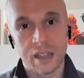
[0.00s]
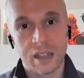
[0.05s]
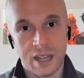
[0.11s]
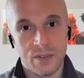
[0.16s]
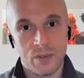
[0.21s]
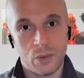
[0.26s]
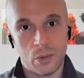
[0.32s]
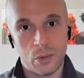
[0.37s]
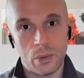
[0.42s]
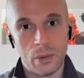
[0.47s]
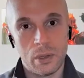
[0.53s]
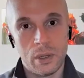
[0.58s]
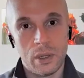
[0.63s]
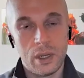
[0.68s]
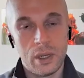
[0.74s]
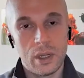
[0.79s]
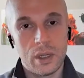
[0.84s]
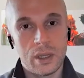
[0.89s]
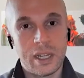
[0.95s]
level
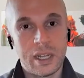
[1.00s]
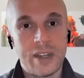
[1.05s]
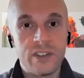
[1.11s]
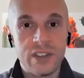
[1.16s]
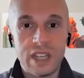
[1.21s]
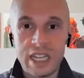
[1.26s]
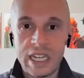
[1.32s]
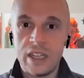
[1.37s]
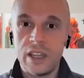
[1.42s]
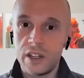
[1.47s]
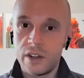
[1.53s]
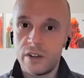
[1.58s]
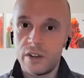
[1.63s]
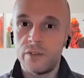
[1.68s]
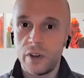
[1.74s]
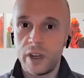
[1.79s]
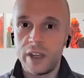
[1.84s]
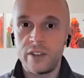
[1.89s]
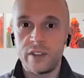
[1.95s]
that is in the
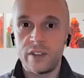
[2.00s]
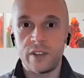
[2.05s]
device